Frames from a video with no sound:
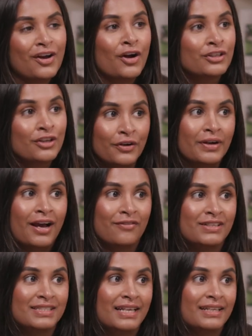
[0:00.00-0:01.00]
I don't have
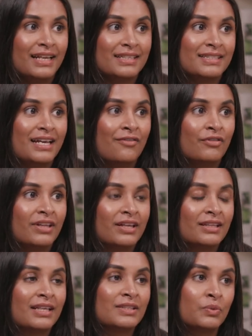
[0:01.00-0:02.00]
to say yes to everything.
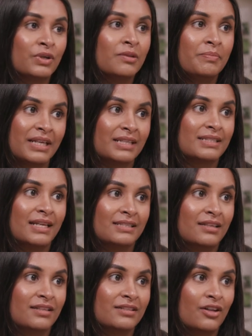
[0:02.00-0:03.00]
And that's one of the biggest
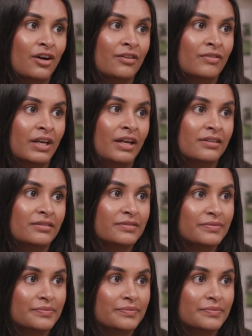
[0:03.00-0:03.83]
lessons that I've learned.